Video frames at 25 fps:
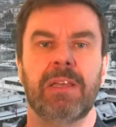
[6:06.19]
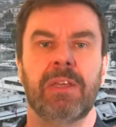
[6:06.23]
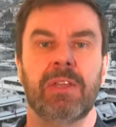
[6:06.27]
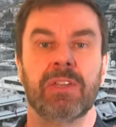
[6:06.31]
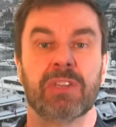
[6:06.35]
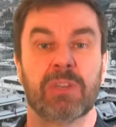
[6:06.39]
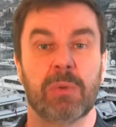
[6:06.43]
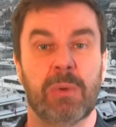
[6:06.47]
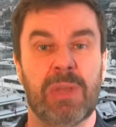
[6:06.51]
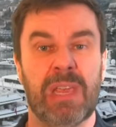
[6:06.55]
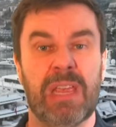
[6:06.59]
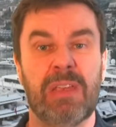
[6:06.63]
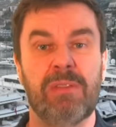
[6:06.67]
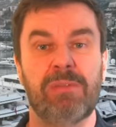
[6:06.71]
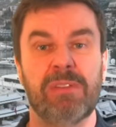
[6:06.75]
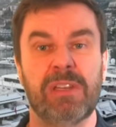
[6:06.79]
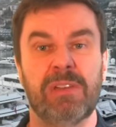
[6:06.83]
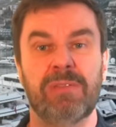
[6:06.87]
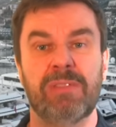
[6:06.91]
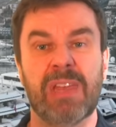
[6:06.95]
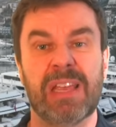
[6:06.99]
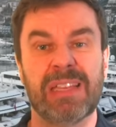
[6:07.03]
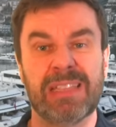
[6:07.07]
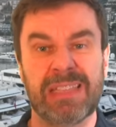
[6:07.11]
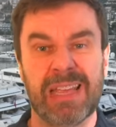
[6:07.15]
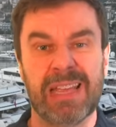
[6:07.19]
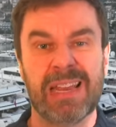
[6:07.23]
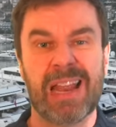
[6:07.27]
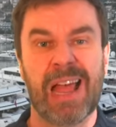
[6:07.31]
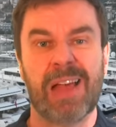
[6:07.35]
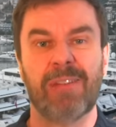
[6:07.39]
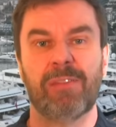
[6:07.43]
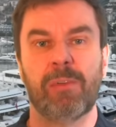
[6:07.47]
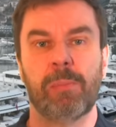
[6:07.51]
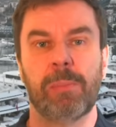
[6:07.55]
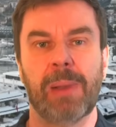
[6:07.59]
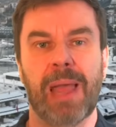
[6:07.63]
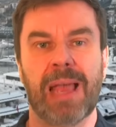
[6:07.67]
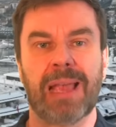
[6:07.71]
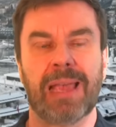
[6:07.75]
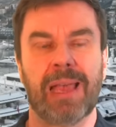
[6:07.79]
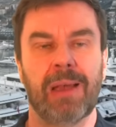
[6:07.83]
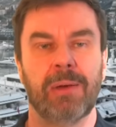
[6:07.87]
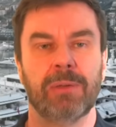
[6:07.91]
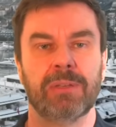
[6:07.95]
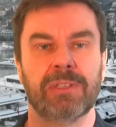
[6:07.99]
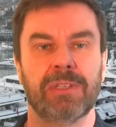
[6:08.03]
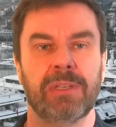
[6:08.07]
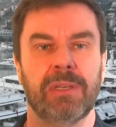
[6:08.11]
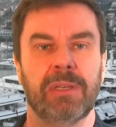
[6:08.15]
So even if they did have a
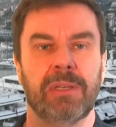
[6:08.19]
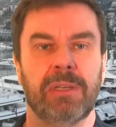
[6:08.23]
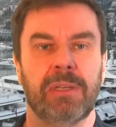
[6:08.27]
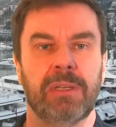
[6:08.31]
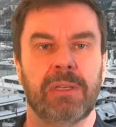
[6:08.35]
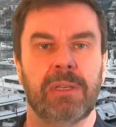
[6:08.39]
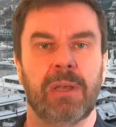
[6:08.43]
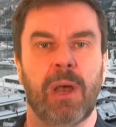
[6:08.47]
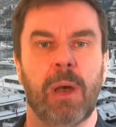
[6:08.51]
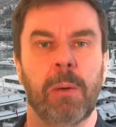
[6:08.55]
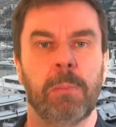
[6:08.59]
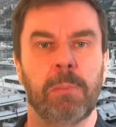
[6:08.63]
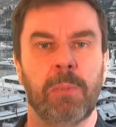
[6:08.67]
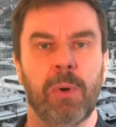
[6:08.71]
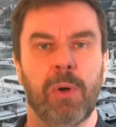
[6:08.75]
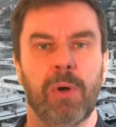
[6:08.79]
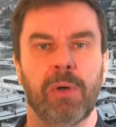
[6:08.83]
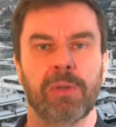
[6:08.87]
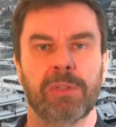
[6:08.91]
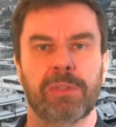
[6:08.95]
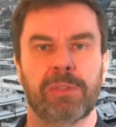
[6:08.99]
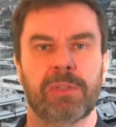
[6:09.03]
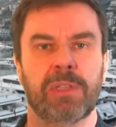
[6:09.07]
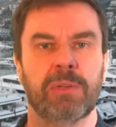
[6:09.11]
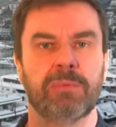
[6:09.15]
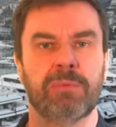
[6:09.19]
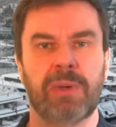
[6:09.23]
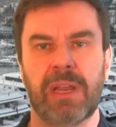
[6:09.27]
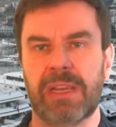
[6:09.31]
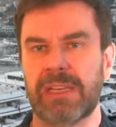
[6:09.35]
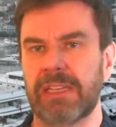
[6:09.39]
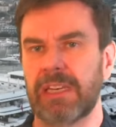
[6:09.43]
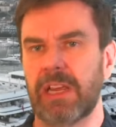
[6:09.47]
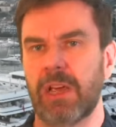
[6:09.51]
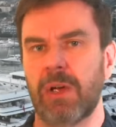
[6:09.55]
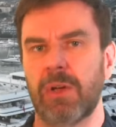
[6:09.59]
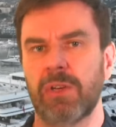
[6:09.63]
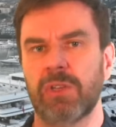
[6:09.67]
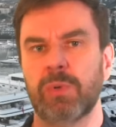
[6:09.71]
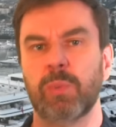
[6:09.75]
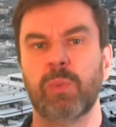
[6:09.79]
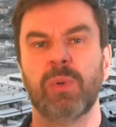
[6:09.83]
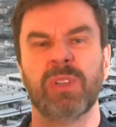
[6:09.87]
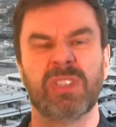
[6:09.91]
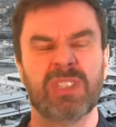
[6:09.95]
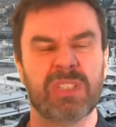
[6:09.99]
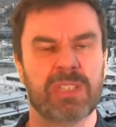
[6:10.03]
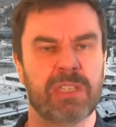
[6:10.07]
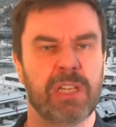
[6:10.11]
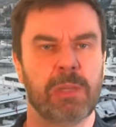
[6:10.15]
blackout on board, the radios
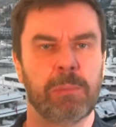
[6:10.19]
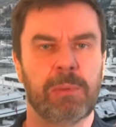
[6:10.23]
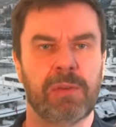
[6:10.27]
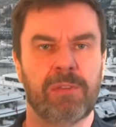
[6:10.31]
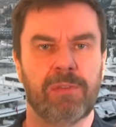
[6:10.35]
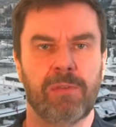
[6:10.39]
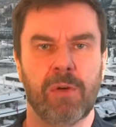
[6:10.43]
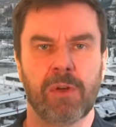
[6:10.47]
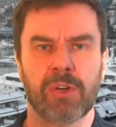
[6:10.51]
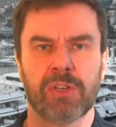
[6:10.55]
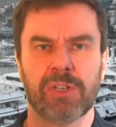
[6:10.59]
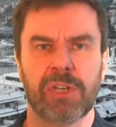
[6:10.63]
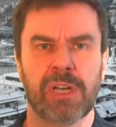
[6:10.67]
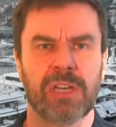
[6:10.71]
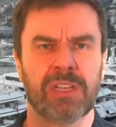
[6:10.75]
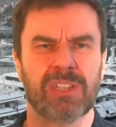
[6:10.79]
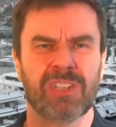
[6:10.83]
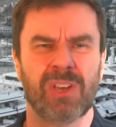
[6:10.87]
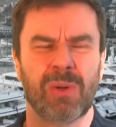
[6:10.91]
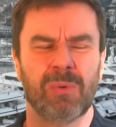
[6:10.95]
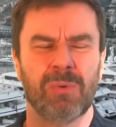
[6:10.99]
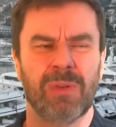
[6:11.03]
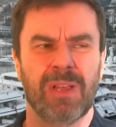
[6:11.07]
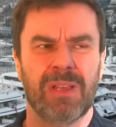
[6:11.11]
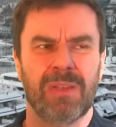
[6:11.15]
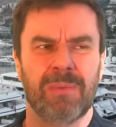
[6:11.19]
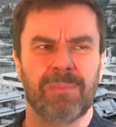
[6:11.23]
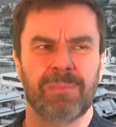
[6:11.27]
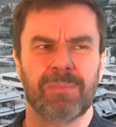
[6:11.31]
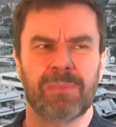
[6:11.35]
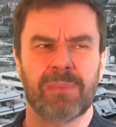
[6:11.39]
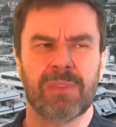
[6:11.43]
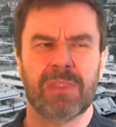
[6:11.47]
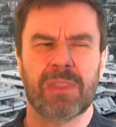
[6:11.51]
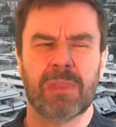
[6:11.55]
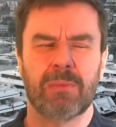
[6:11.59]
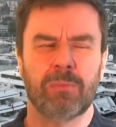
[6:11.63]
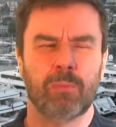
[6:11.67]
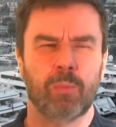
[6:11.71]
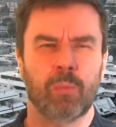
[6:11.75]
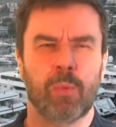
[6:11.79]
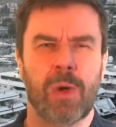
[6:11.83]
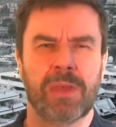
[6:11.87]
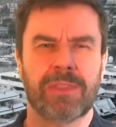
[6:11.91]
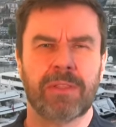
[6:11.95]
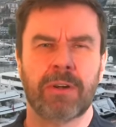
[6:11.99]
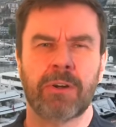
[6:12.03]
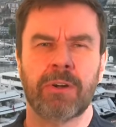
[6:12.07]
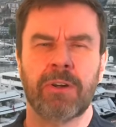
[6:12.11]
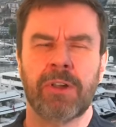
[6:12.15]
would still be functioning. So
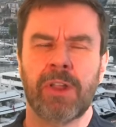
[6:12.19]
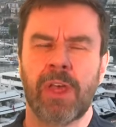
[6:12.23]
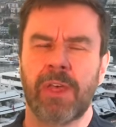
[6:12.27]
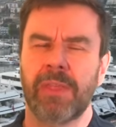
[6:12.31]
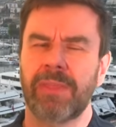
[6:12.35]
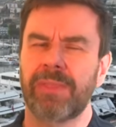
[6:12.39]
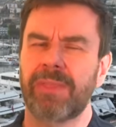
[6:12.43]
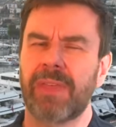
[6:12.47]
whether or not